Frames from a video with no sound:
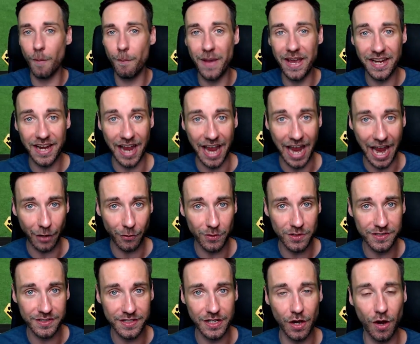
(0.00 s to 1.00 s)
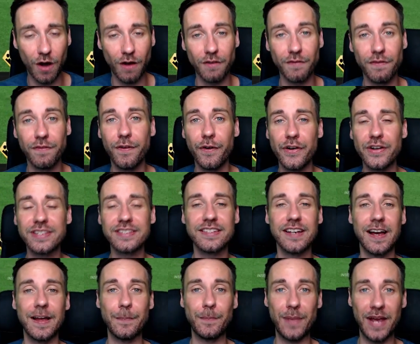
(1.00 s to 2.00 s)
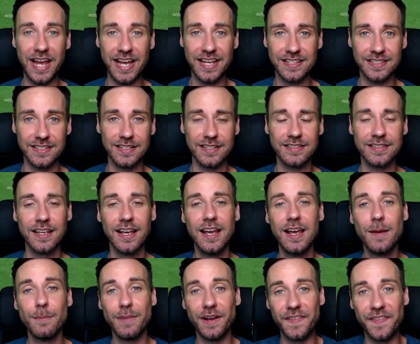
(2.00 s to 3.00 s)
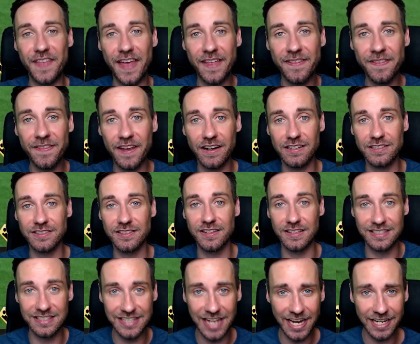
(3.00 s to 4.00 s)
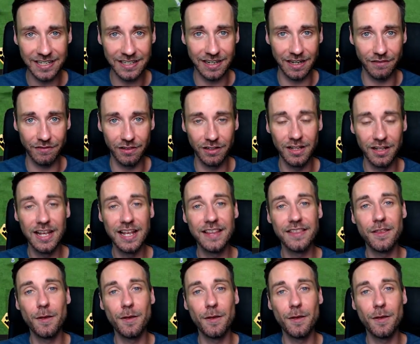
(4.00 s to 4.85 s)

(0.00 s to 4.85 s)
better accuracy on first time passes. But then there's the second level, the